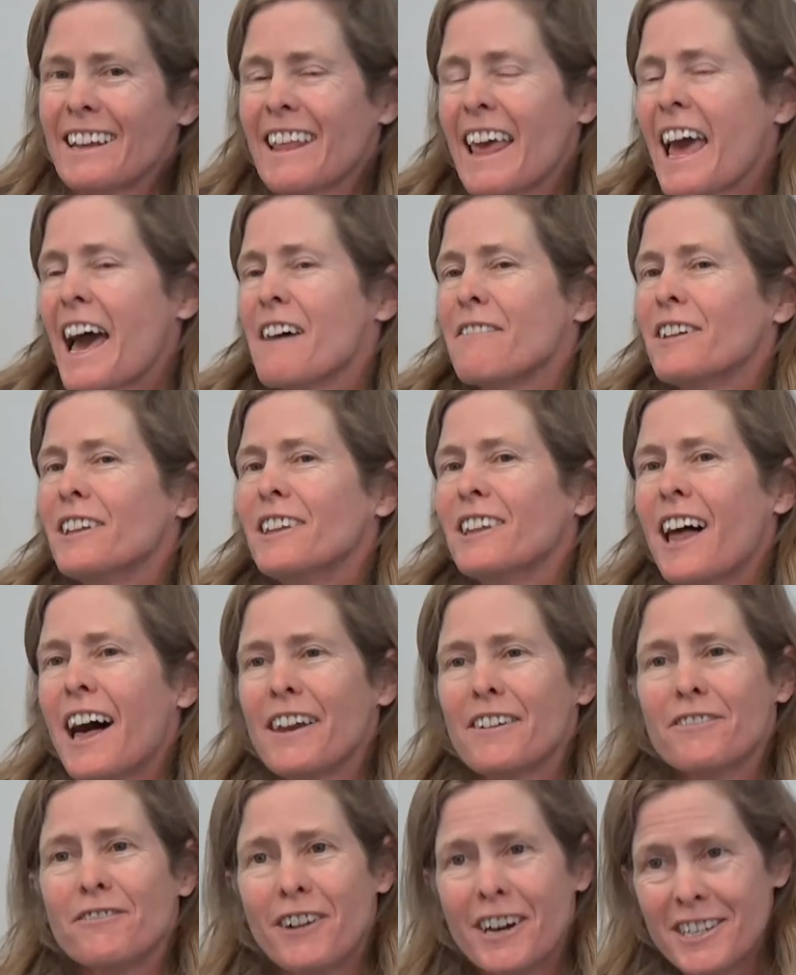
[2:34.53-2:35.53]
They have a lot
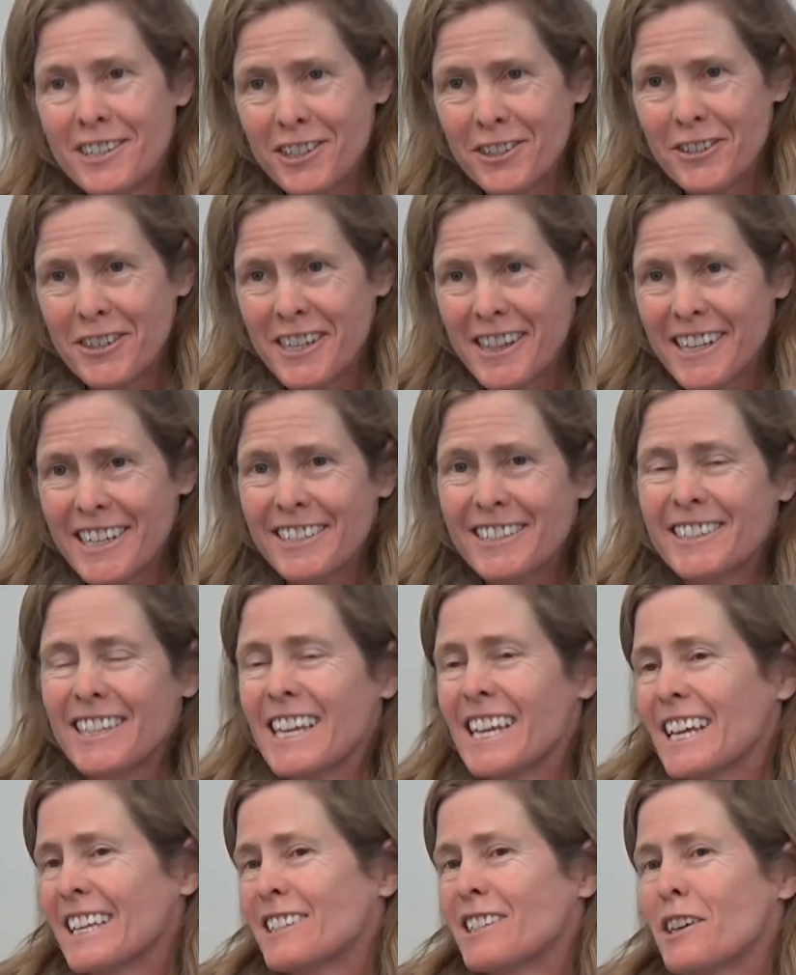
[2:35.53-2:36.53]
of fun doing this.
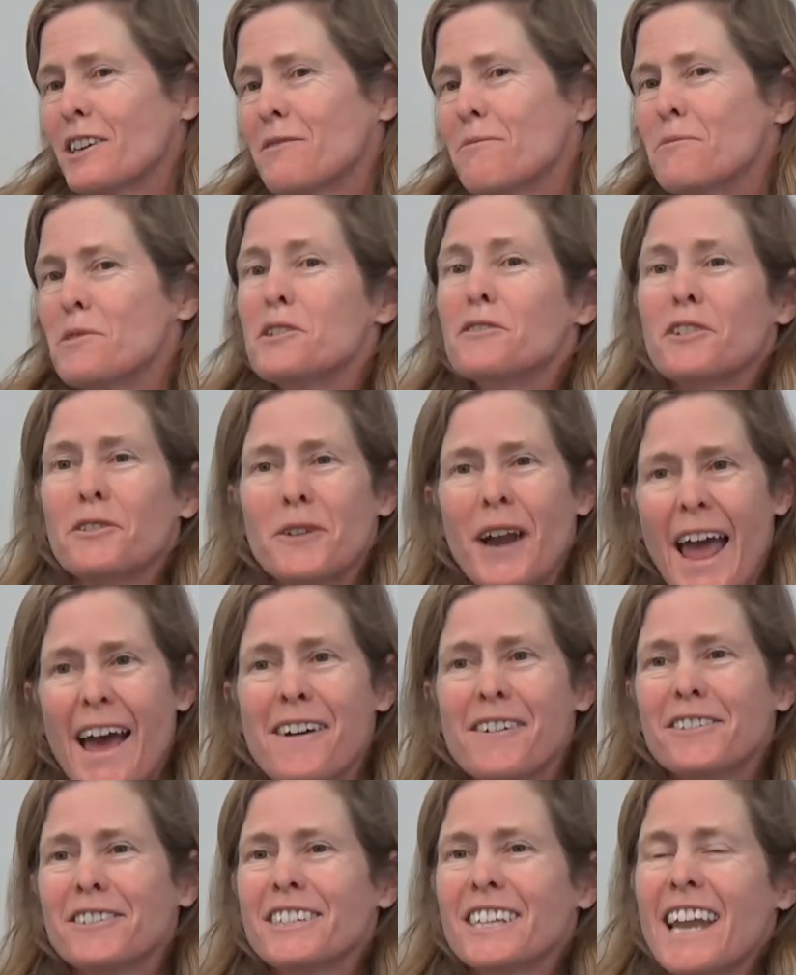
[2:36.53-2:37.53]
They get to move
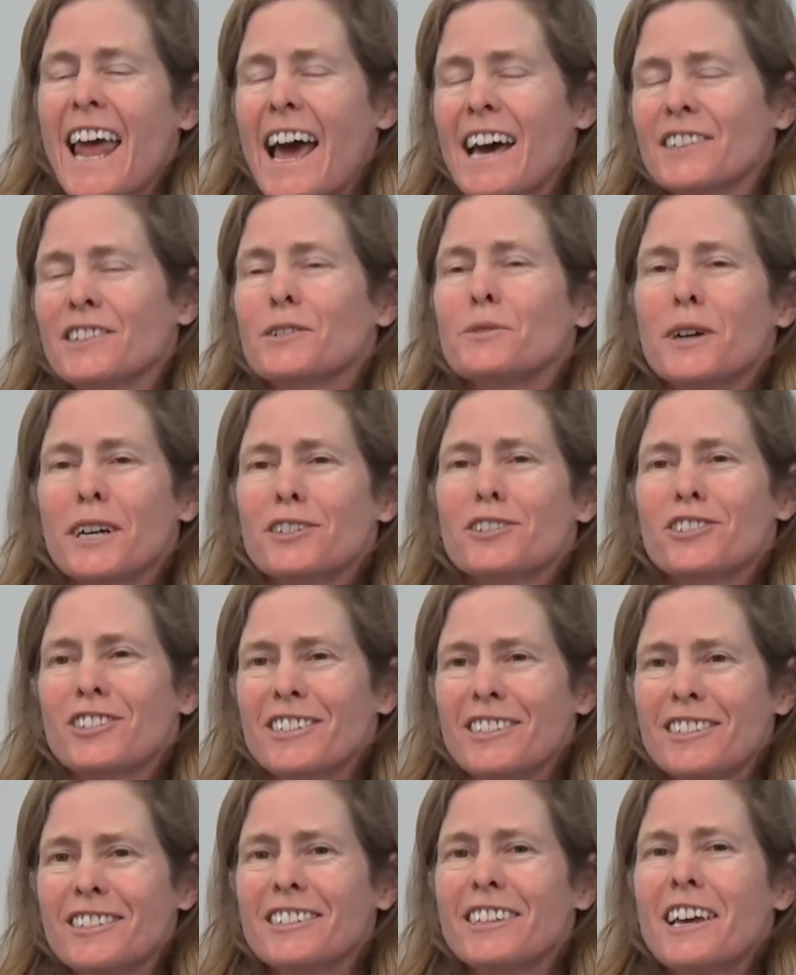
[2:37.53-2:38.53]
around and ask
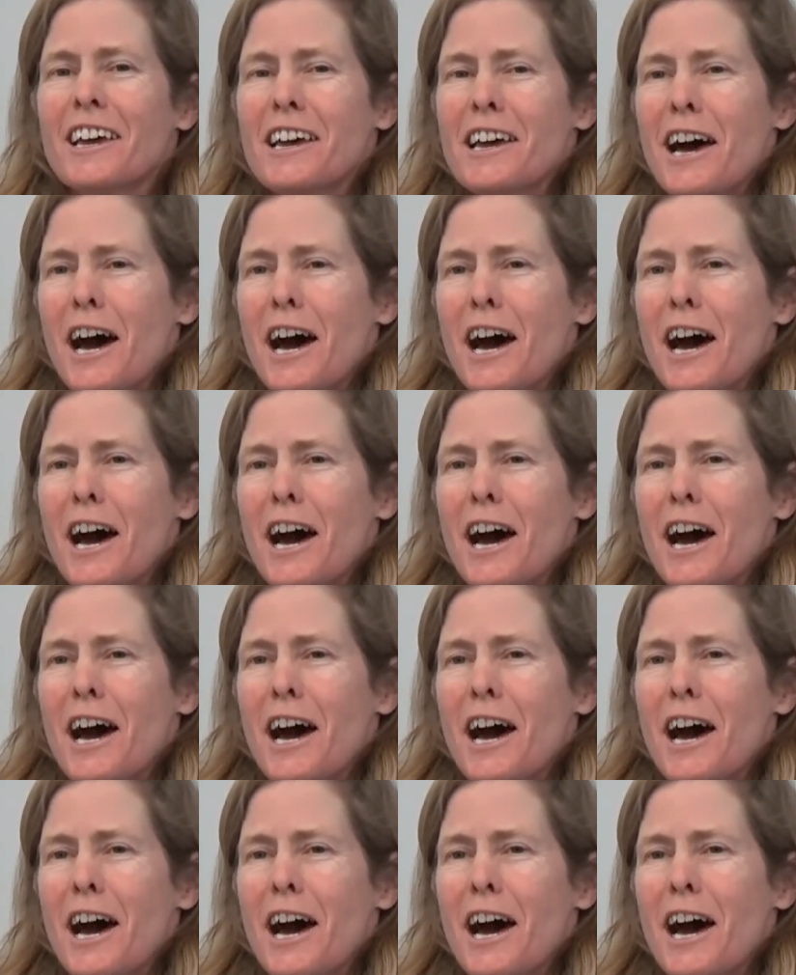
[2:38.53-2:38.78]
questions,